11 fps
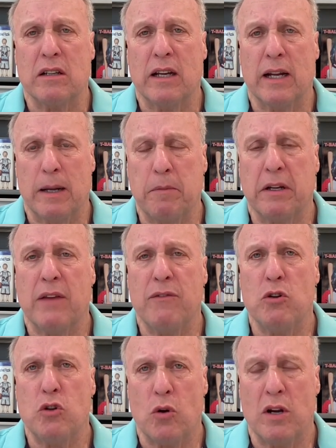And I'm going to give
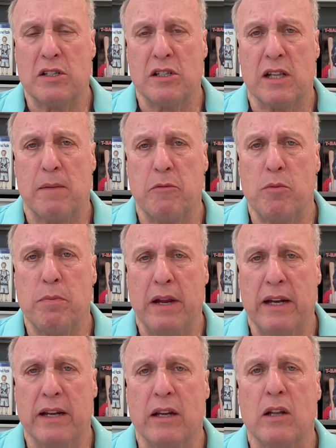you choices. Let me
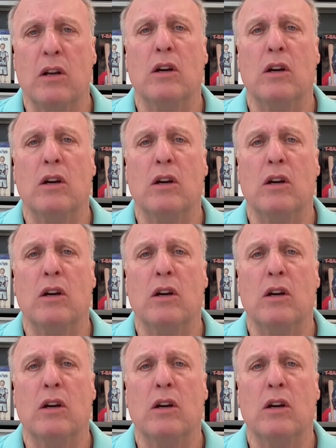repeat it.